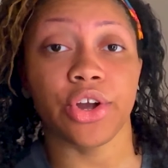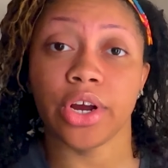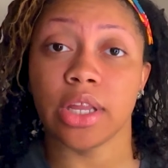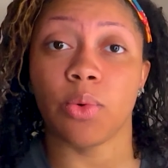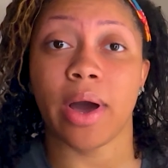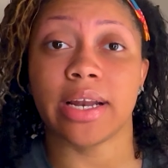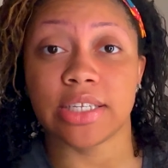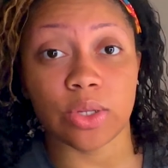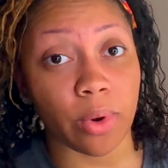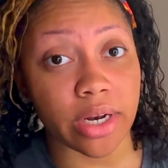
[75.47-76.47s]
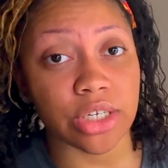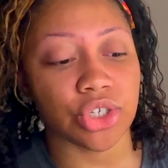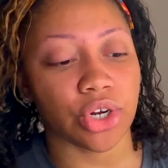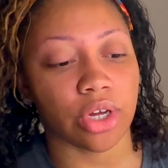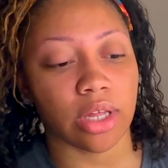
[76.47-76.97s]
curling wand. It's the 1-inch
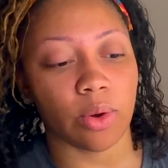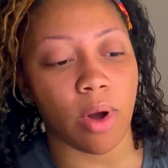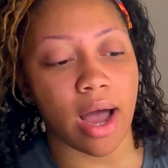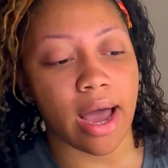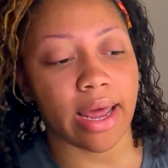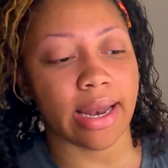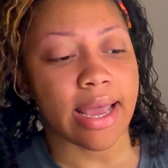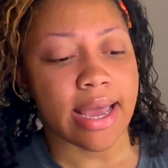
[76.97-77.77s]
curling wand.